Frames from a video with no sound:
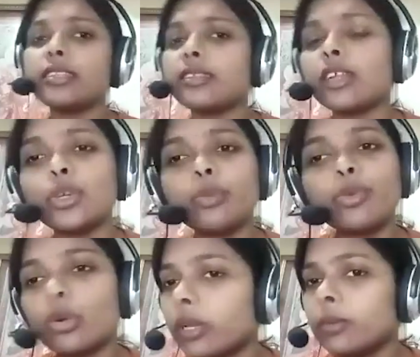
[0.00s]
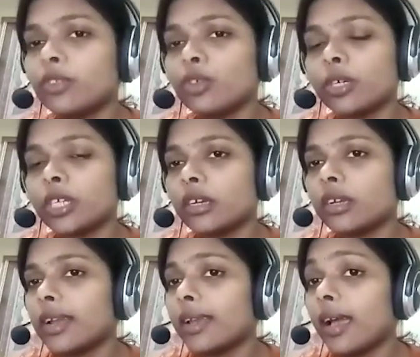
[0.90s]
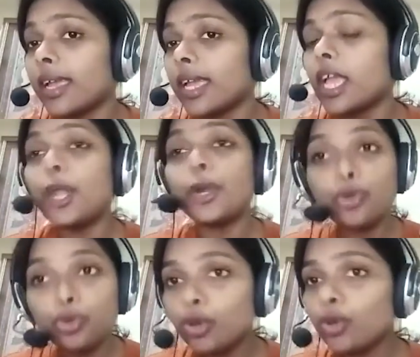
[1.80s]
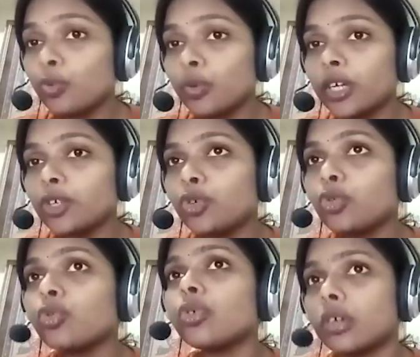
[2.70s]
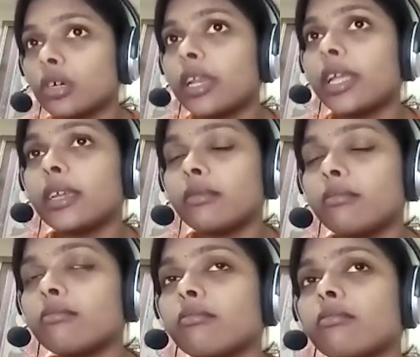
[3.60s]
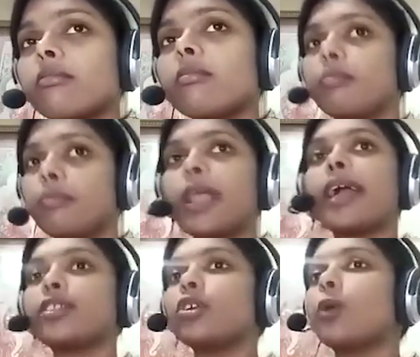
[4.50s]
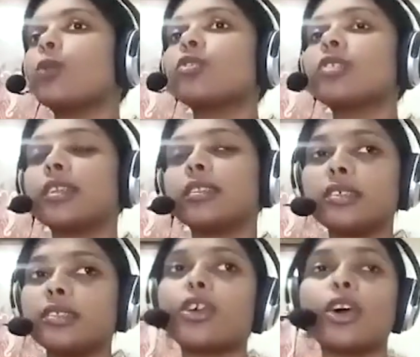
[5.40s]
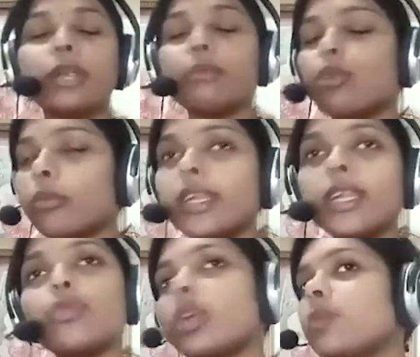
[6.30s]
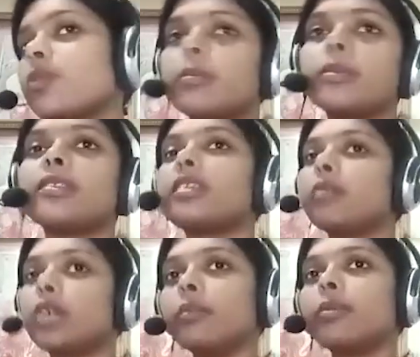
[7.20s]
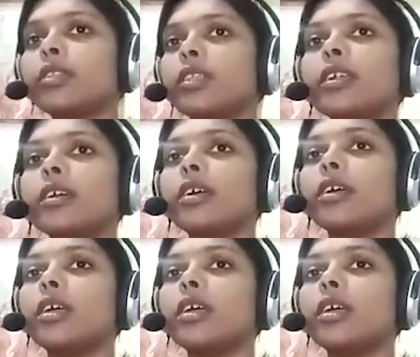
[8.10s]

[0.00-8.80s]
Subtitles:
these are the problems over here, and I do not want to blank the house at this current moment. I don't have sufficient money for that.